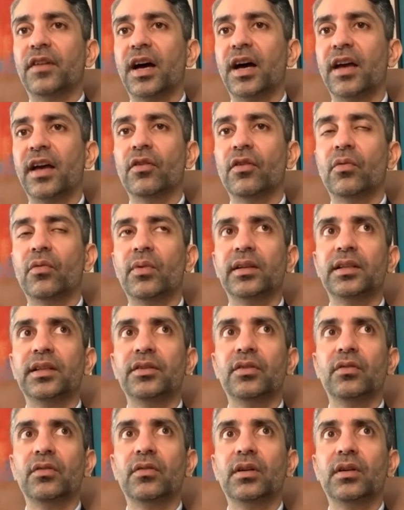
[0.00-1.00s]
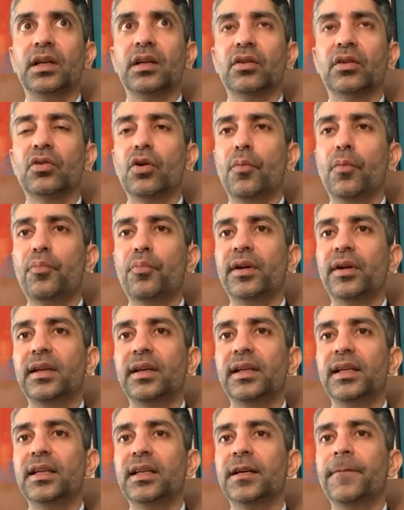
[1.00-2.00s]
five or whether you're a corporate
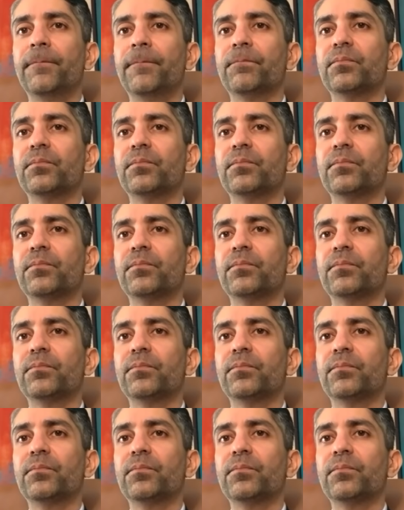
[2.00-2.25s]
leader.